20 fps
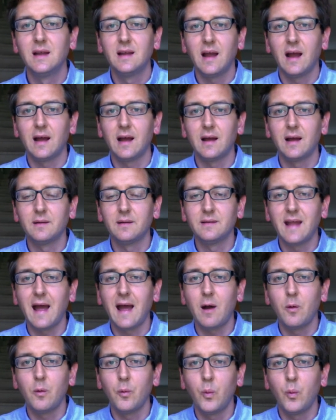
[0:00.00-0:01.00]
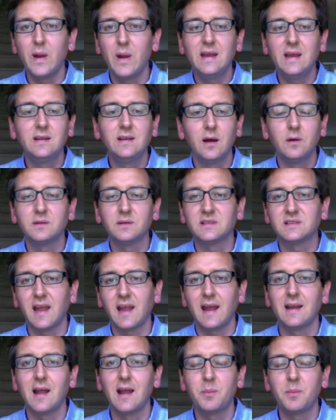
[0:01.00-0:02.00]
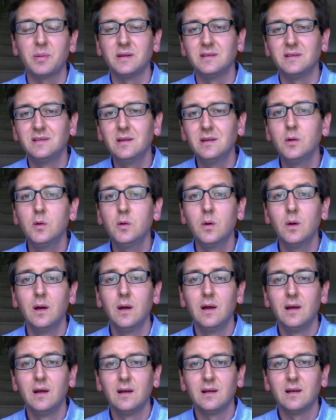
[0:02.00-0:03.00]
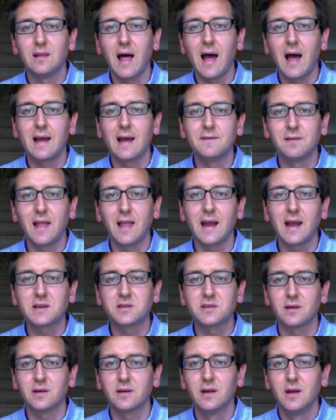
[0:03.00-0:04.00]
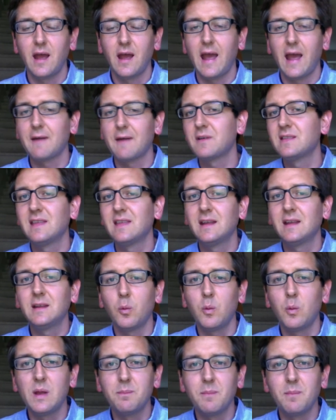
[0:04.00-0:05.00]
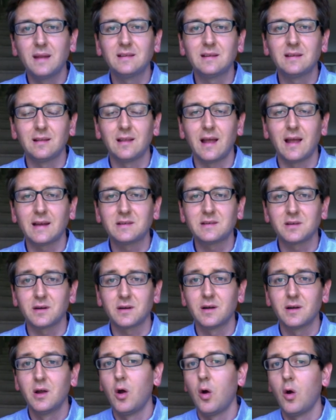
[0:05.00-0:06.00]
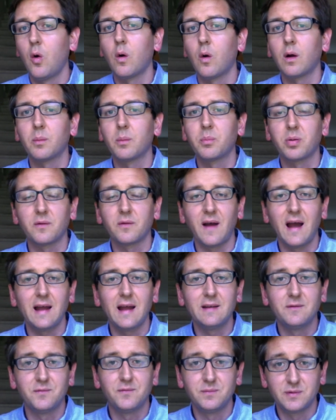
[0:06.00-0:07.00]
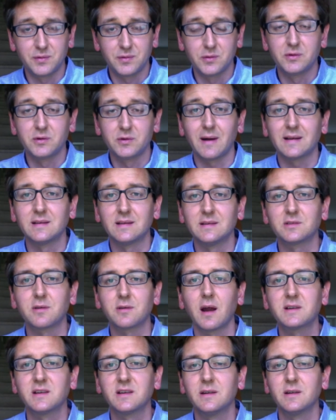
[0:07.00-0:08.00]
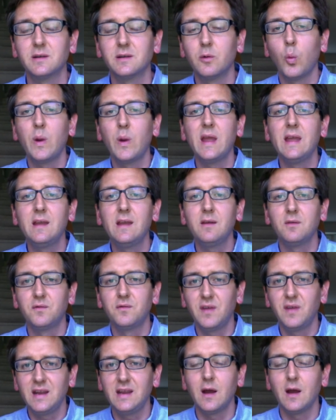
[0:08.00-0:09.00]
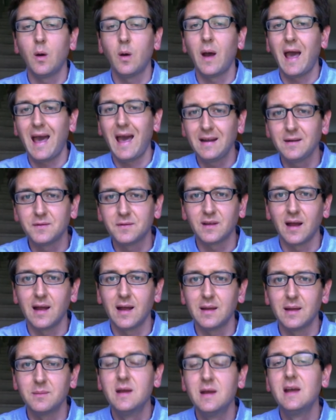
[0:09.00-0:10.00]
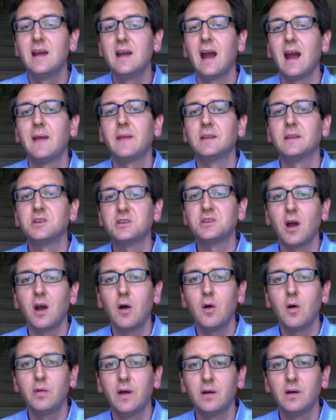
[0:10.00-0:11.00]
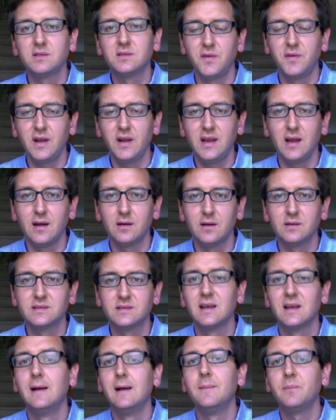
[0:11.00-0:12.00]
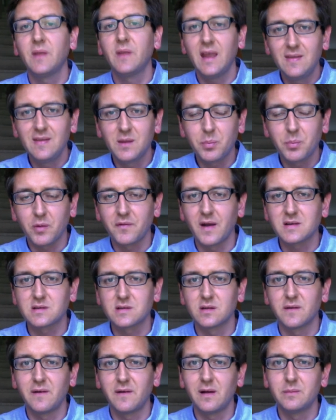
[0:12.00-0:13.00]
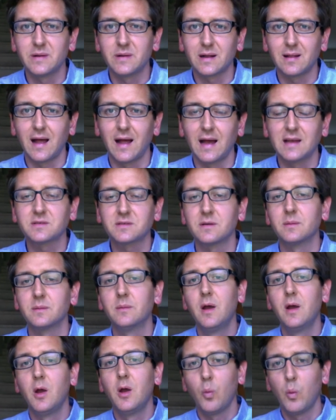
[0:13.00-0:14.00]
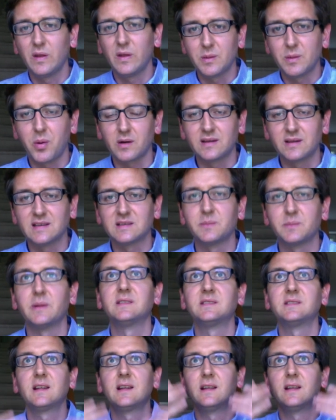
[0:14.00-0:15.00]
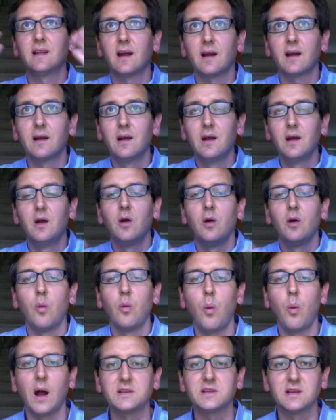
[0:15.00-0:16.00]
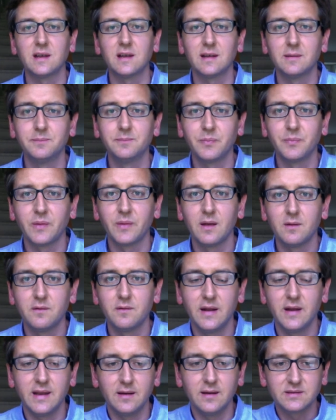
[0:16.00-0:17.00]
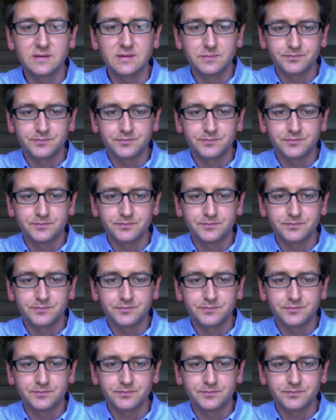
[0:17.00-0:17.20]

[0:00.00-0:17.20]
Uh, now, we don't stand up and do live lecture. Everything that we meant to lecture or provide through direct instruction, we video ahead of time and then show those videos in the professional development classroom with the participants sitting there watching videos.